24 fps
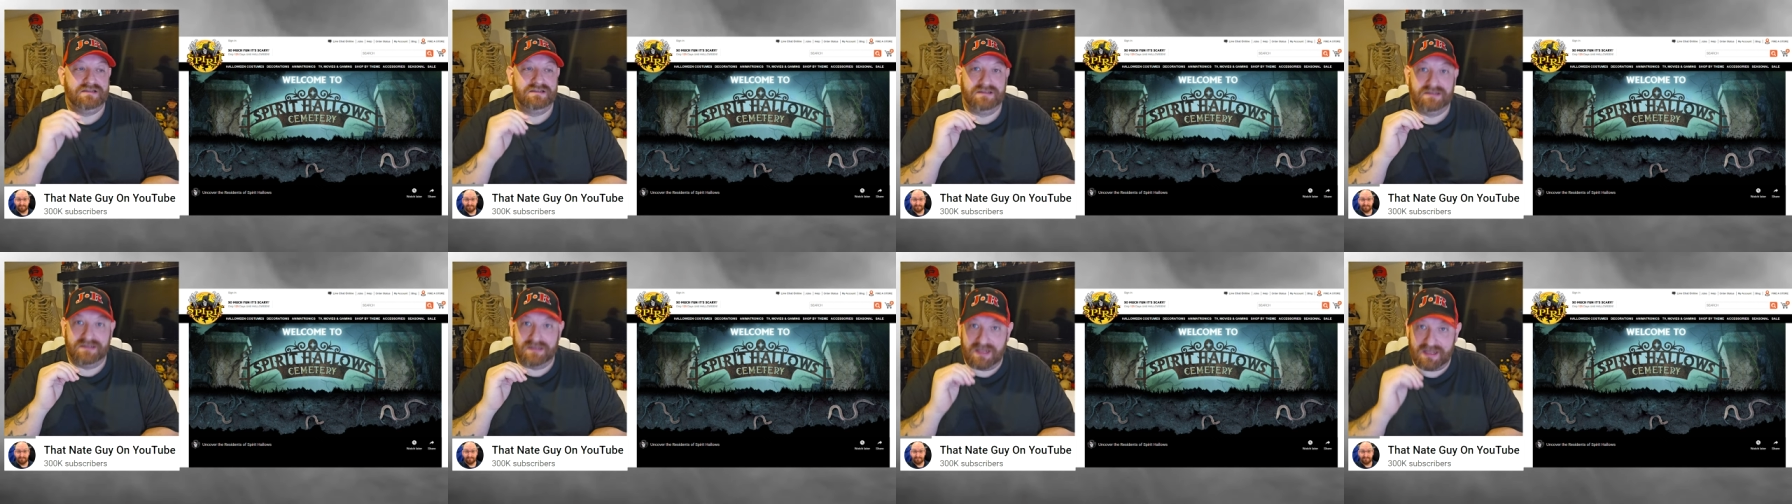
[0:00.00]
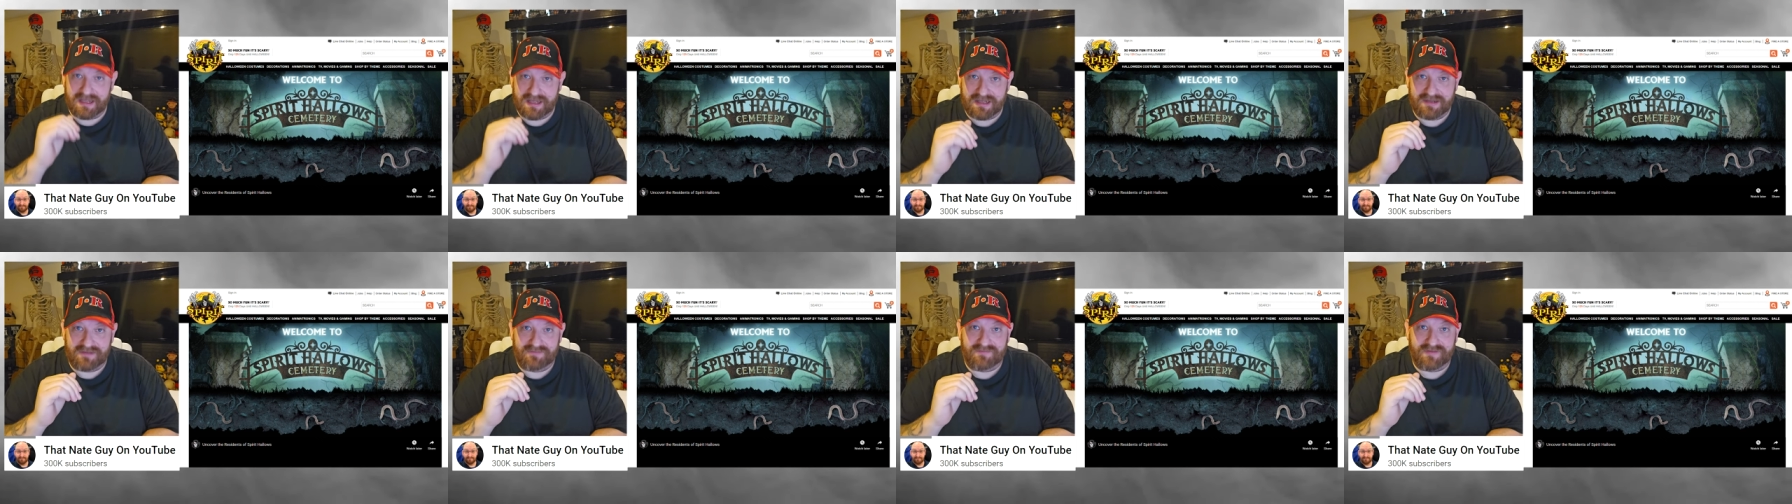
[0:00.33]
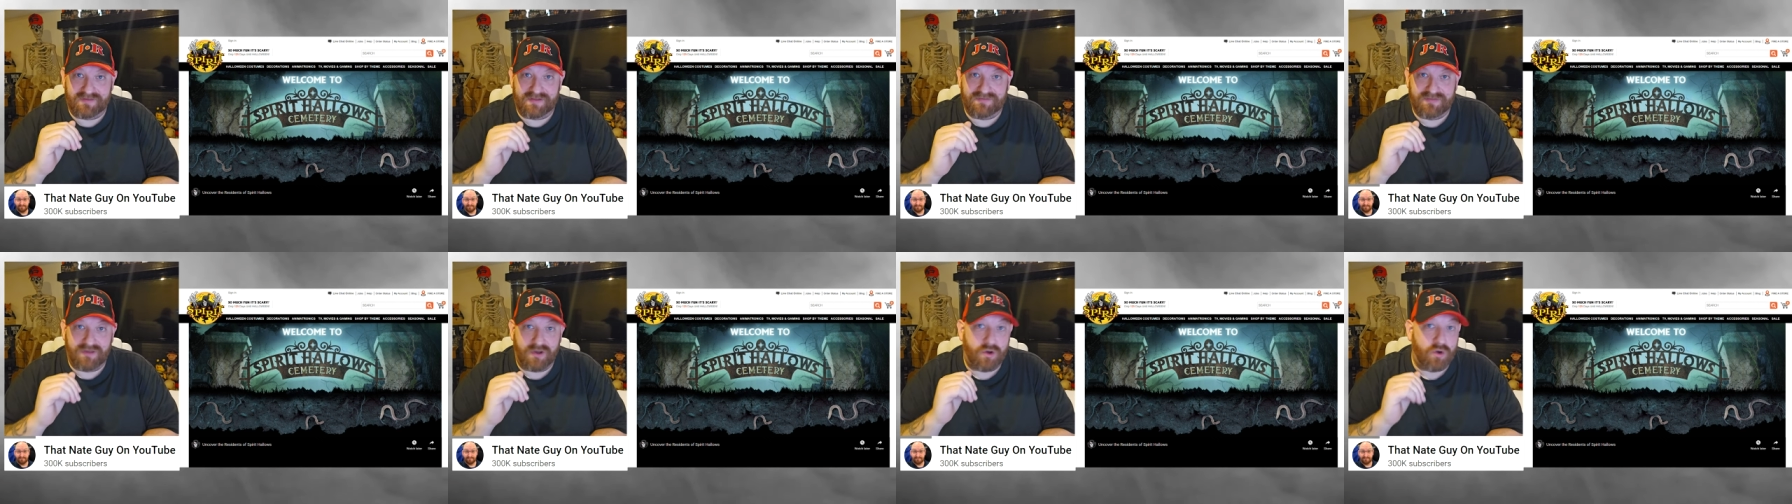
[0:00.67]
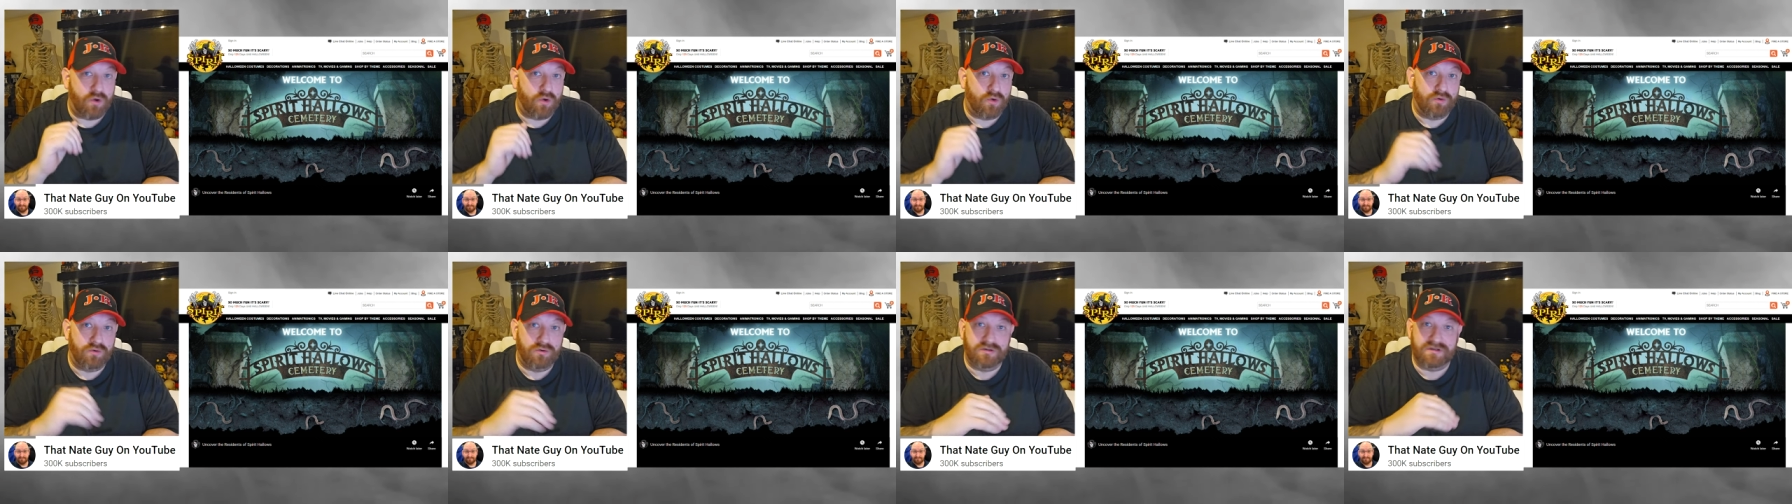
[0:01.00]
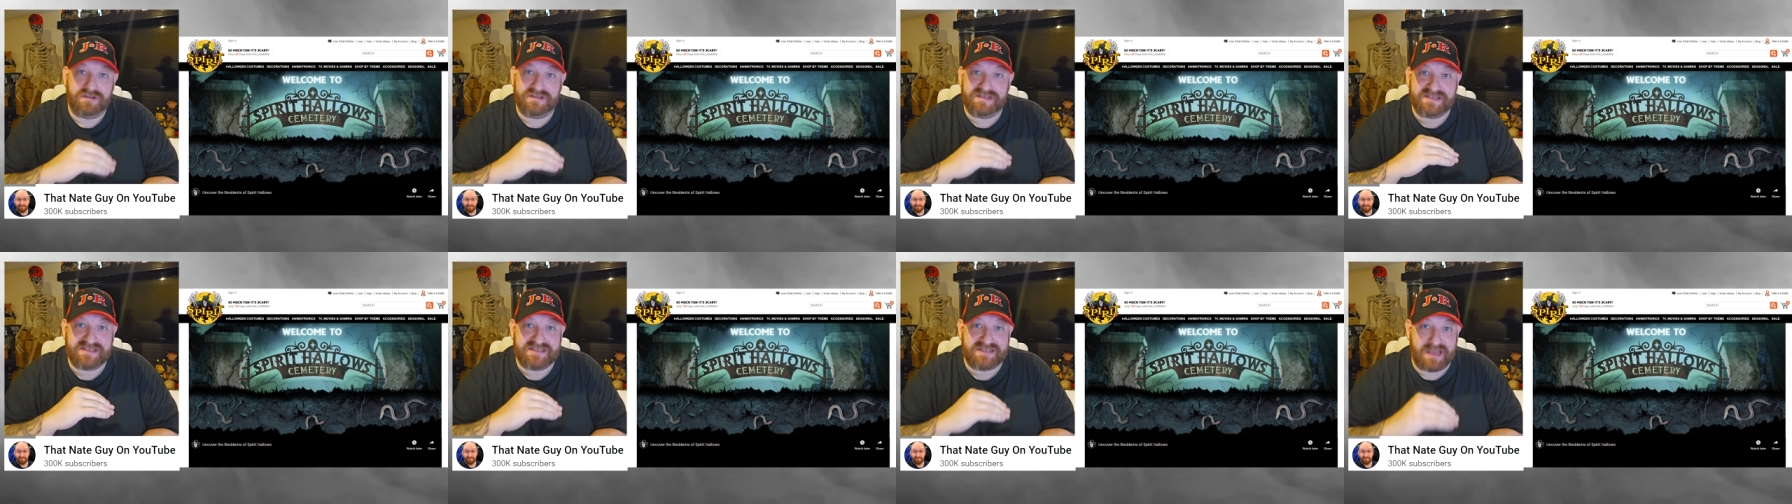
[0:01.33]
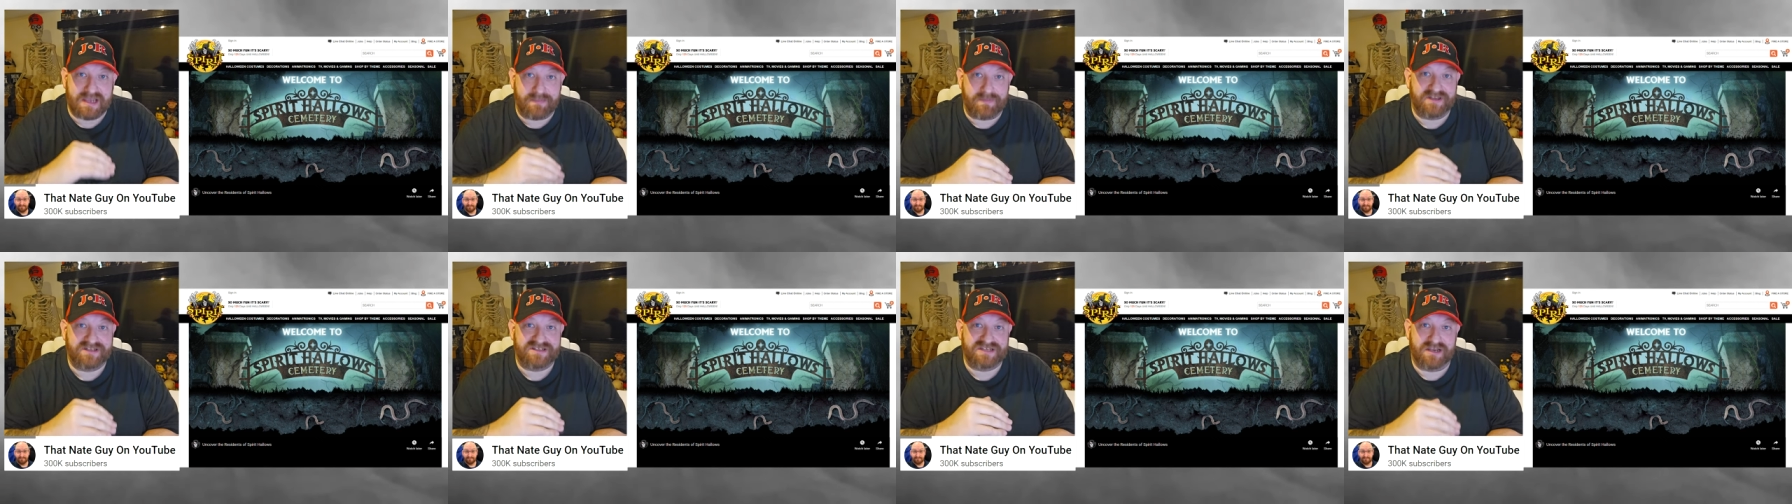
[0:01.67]
love the whole
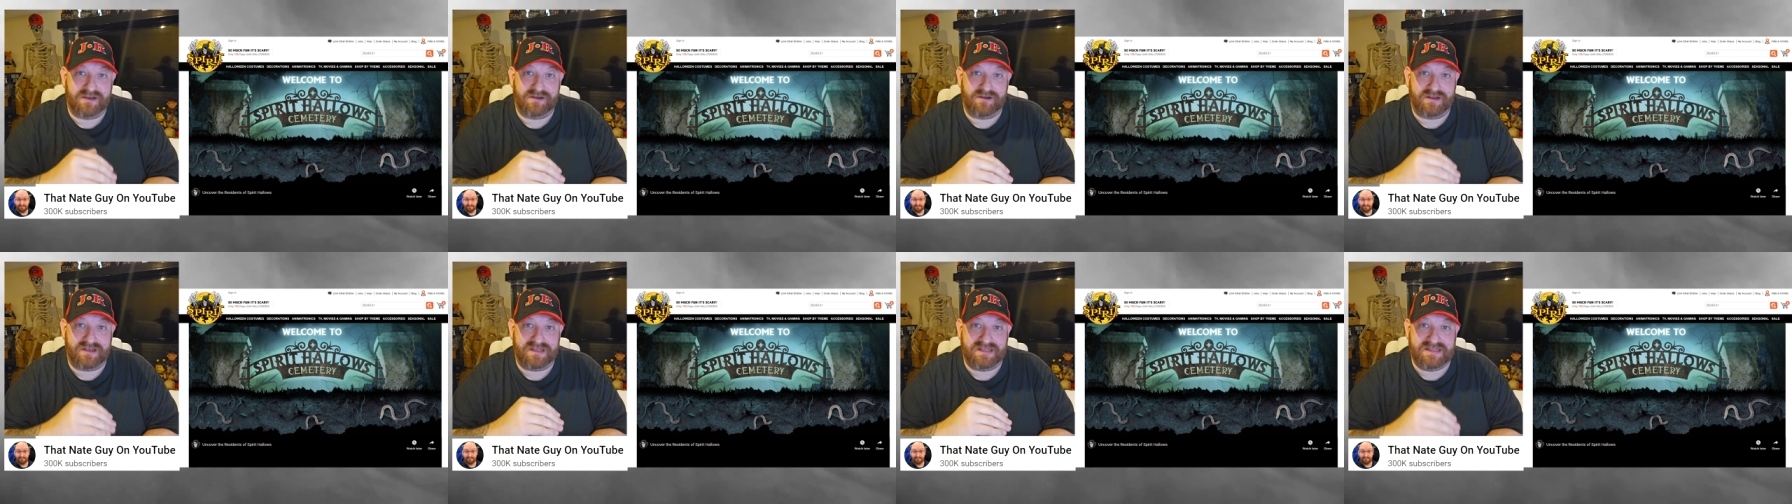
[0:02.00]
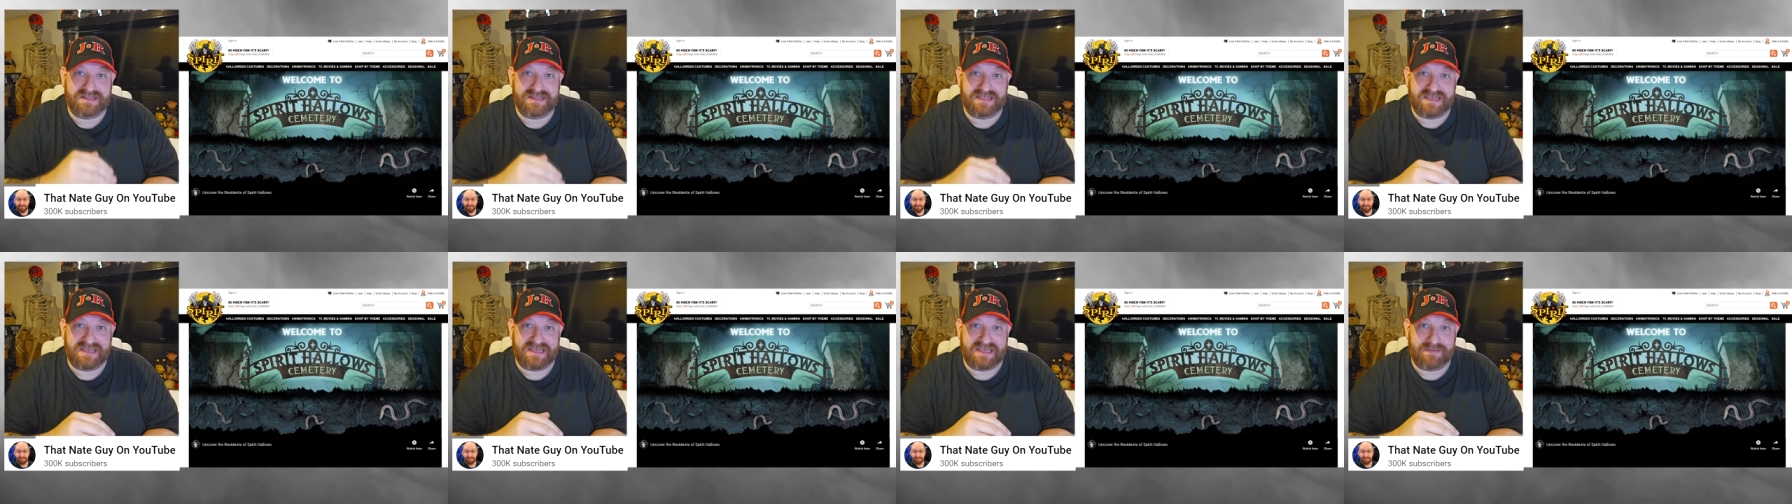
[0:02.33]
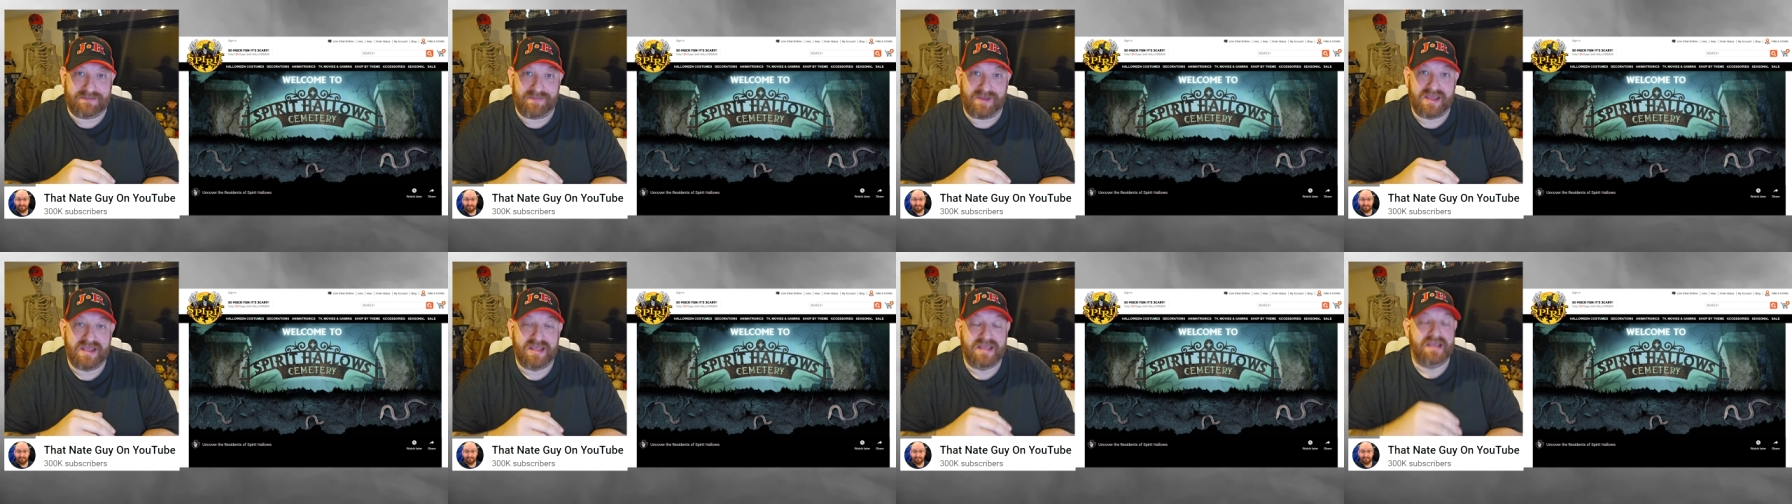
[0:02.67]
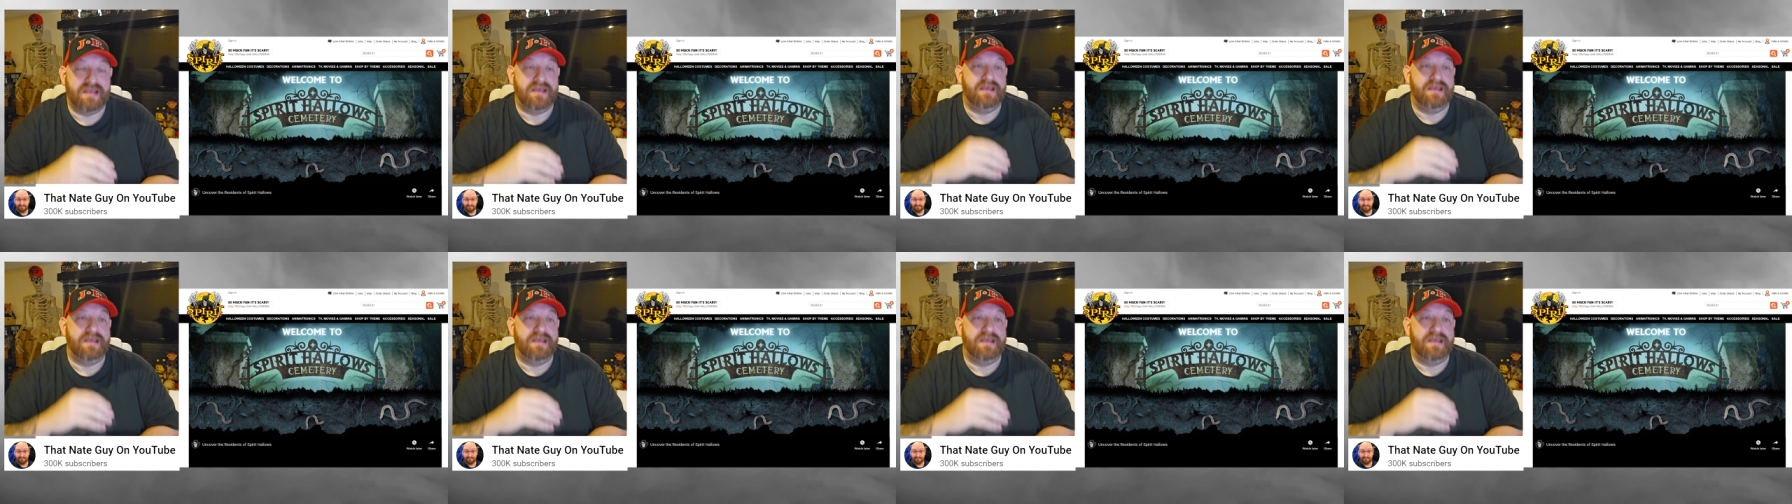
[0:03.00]
cemetery theme.